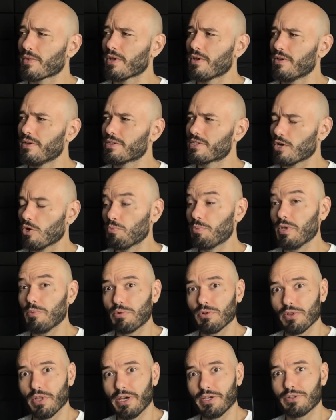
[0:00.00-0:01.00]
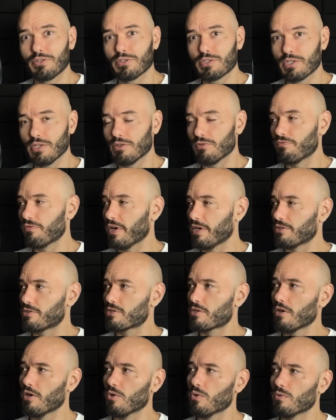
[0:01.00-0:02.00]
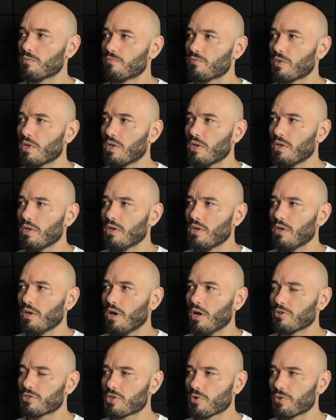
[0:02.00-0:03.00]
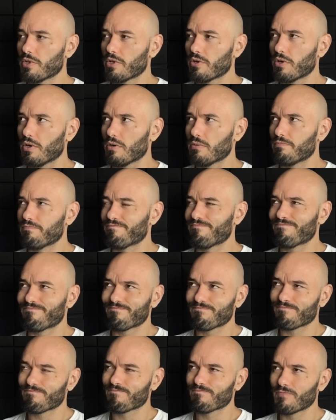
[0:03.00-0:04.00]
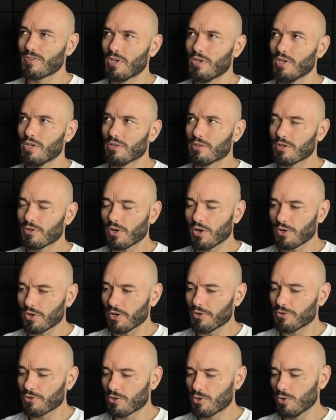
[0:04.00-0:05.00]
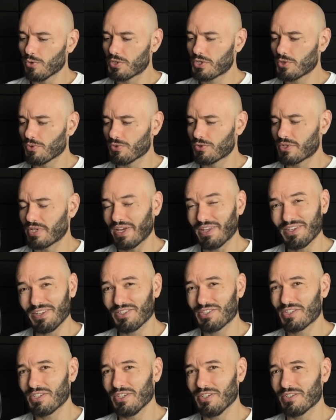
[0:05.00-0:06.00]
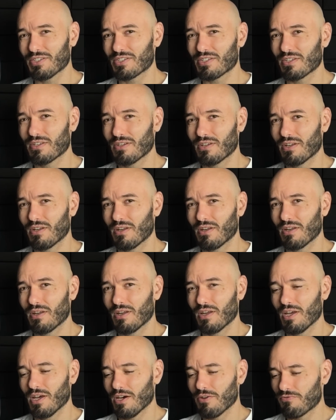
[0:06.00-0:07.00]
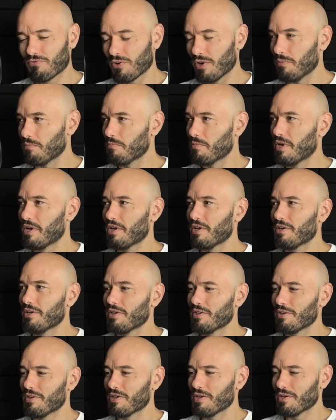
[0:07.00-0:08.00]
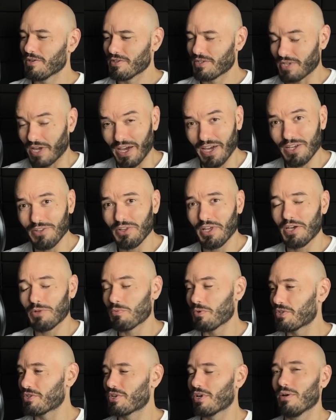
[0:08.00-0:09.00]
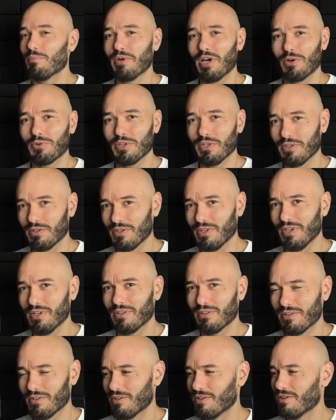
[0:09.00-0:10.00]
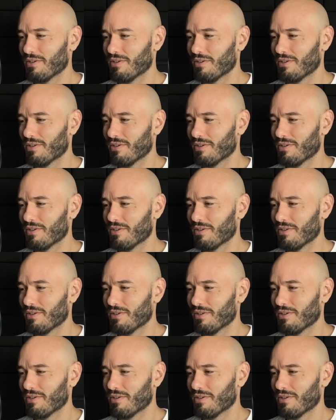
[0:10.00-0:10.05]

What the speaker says: It's how people like to see the fights go. Also, there are other cultural tendencies from Thailand which come out in